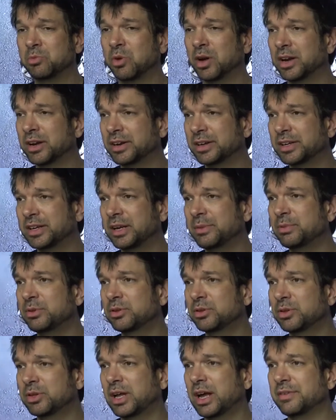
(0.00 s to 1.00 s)
he wanted to keep
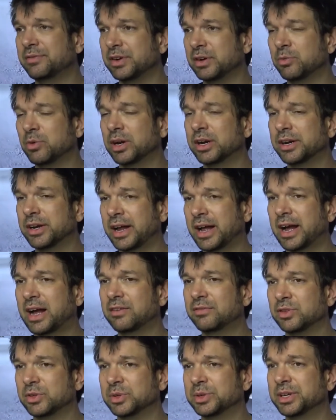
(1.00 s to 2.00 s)
Luke alive. He wanted to
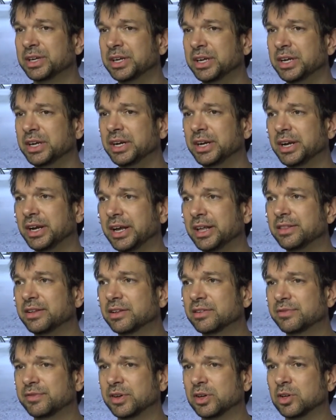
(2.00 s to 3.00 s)
have Luke in
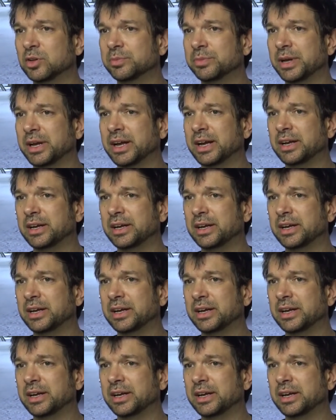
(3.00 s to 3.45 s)
this film